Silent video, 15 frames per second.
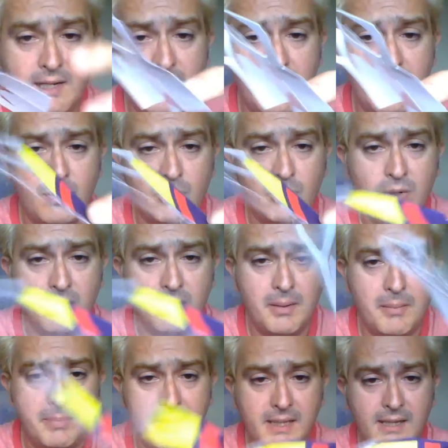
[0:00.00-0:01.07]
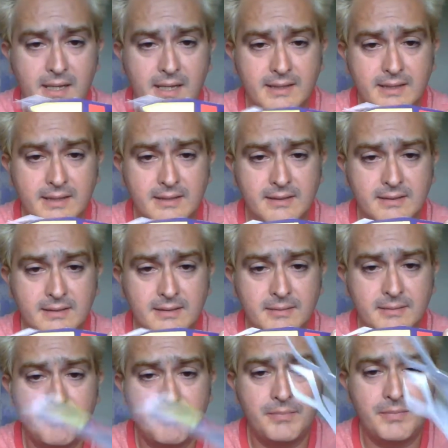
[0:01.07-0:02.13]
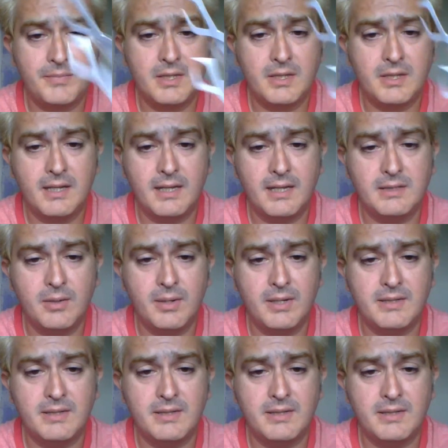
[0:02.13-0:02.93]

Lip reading: it would be like this. That's how I